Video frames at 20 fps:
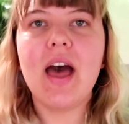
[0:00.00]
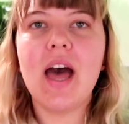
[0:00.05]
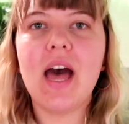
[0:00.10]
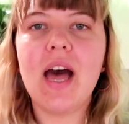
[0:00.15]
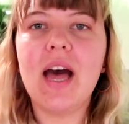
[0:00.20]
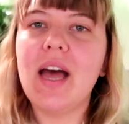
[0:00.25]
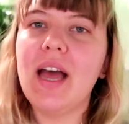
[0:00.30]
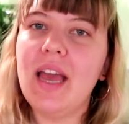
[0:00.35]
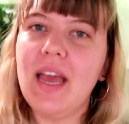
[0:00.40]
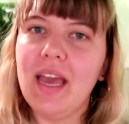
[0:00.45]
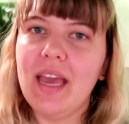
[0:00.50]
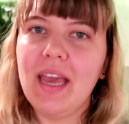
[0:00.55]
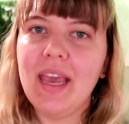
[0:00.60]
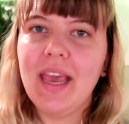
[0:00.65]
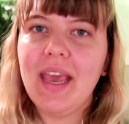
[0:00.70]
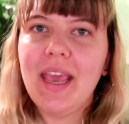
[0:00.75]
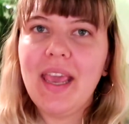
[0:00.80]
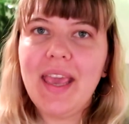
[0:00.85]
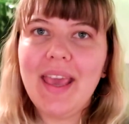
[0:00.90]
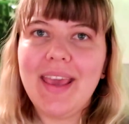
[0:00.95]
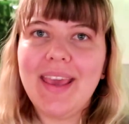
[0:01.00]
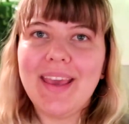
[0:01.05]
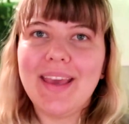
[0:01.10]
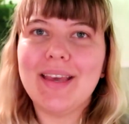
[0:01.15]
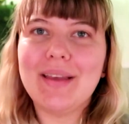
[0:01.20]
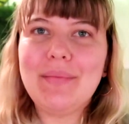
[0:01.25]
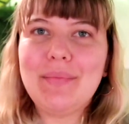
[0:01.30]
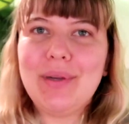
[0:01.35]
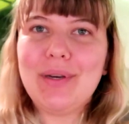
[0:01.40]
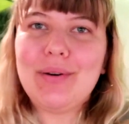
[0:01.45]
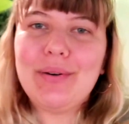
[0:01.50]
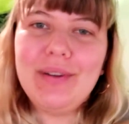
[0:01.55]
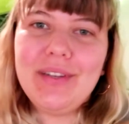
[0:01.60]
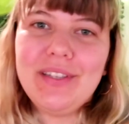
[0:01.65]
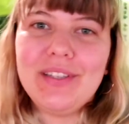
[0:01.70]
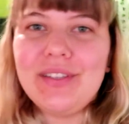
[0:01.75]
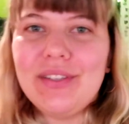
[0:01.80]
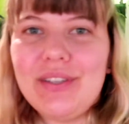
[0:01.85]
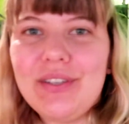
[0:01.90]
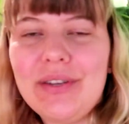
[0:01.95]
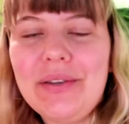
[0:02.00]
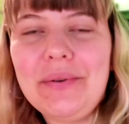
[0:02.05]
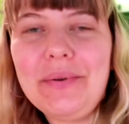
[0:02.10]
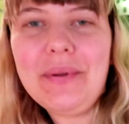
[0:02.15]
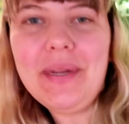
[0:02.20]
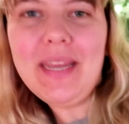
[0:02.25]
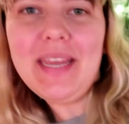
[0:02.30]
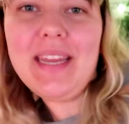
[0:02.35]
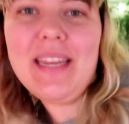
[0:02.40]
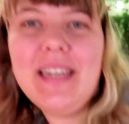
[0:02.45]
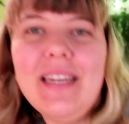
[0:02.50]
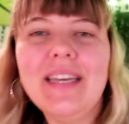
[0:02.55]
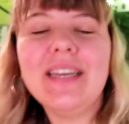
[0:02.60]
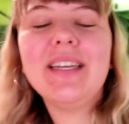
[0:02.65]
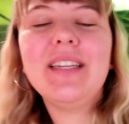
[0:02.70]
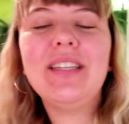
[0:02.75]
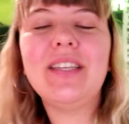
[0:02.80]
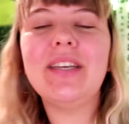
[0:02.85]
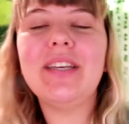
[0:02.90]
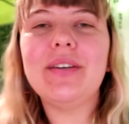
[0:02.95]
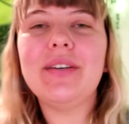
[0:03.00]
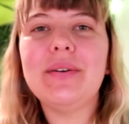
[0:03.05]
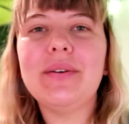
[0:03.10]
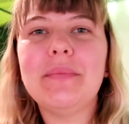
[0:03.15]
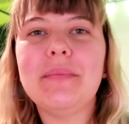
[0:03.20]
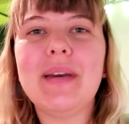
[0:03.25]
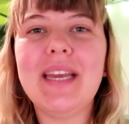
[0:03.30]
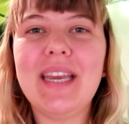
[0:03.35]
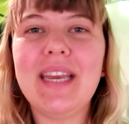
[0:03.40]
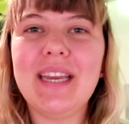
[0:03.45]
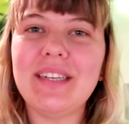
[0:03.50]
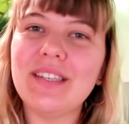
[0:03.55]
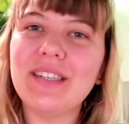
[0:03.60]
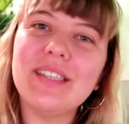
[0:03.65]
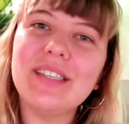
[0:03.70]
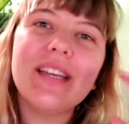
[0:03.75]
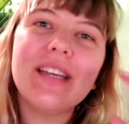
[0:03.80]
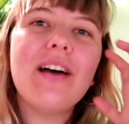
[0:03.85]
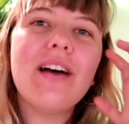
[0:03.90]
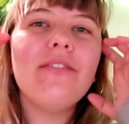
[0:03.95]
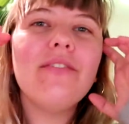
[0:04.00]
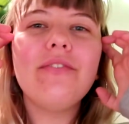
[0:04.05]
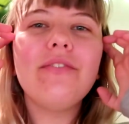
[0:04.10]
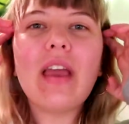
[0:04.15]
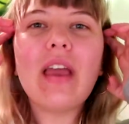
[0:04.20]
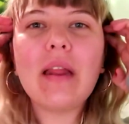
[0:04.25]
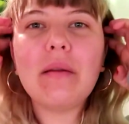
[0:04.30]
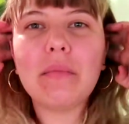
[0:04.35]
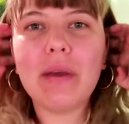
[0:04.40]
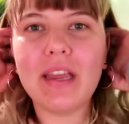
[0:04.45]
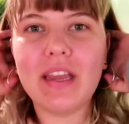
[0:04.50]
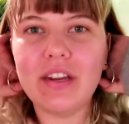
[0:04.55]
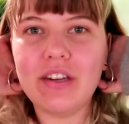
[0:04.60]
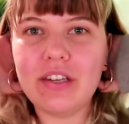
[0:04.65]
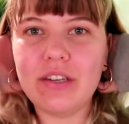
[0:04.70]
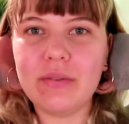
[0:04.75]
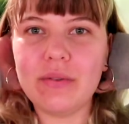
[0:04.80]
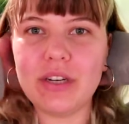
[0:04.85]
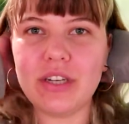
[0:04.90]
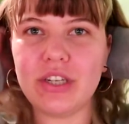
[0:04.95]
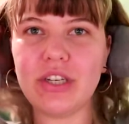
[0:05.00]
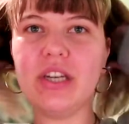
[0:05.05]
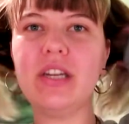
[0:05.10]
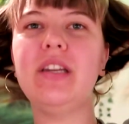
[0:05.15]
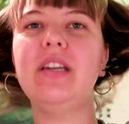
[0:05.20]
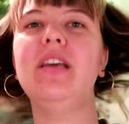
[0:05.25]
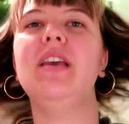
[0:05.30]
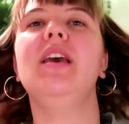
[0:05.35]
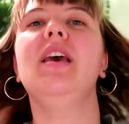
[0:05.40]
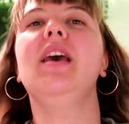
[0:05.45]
I am going to tune in to my inner self and my intuition,